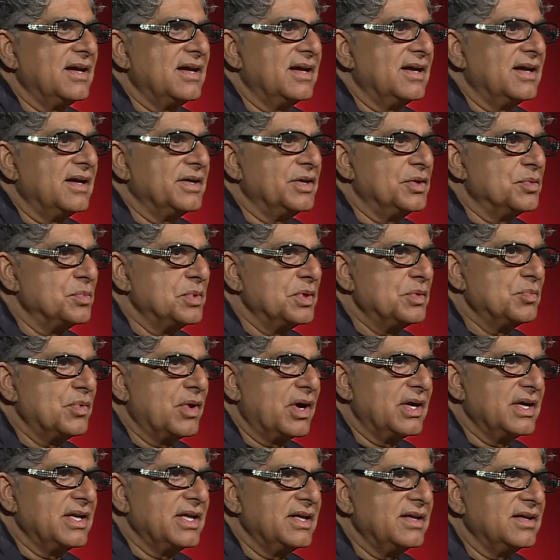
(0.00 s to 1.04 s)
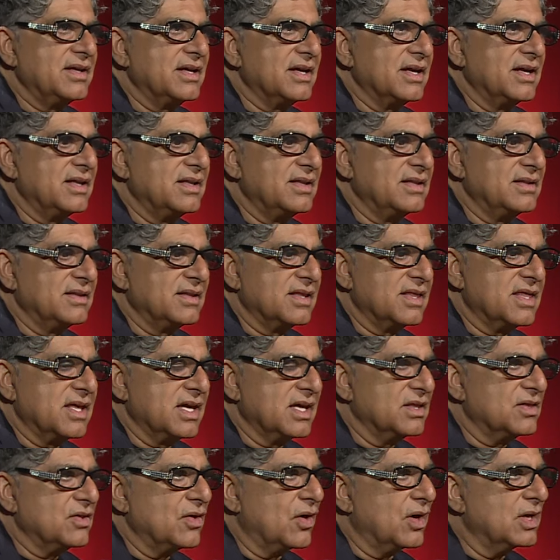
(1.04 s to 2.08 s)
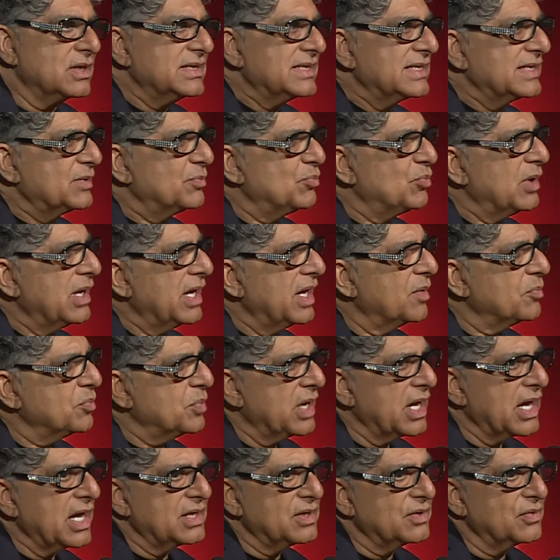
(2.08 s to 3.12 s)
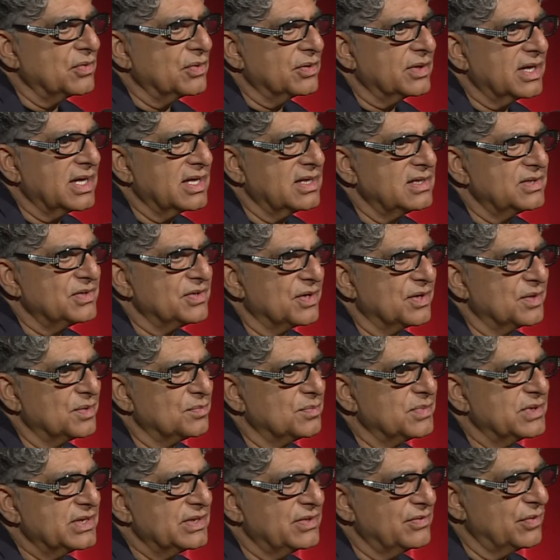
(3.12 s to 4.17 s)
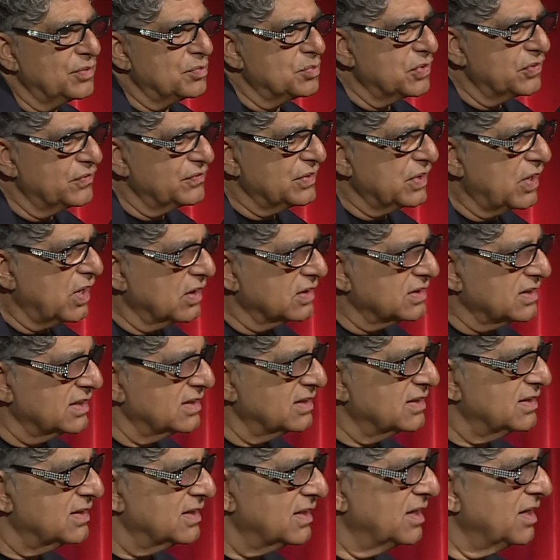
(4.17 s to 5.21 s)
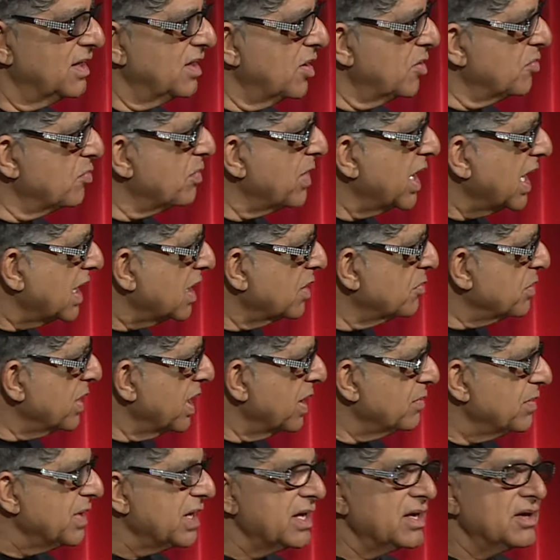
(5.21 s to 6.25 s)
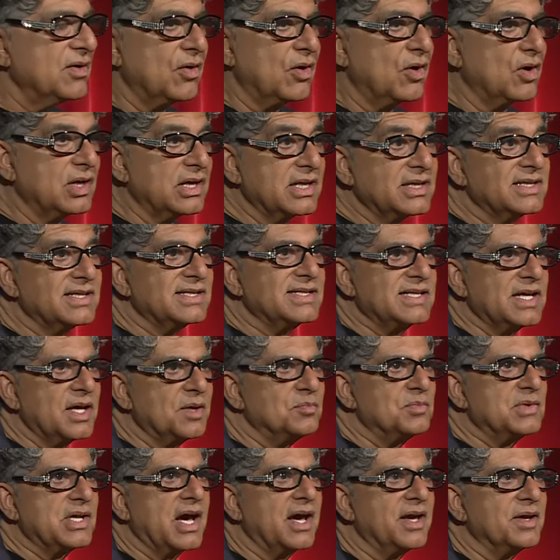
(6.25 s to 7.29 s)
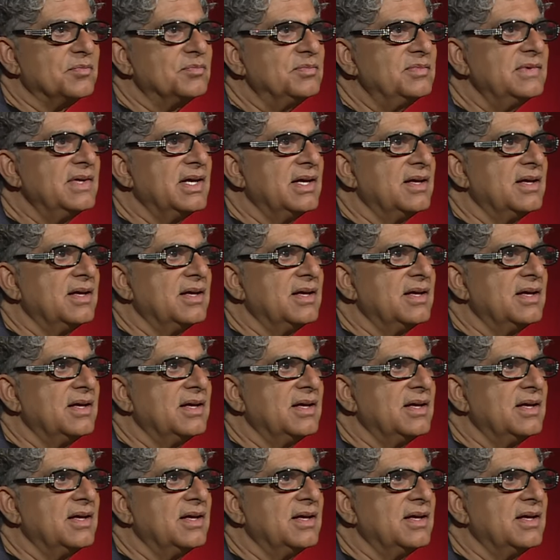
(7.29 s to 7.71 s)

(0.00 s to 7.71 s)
A human body can think thoughts, play a piano, kill germs, remove toxins, make a baby, all at the same time,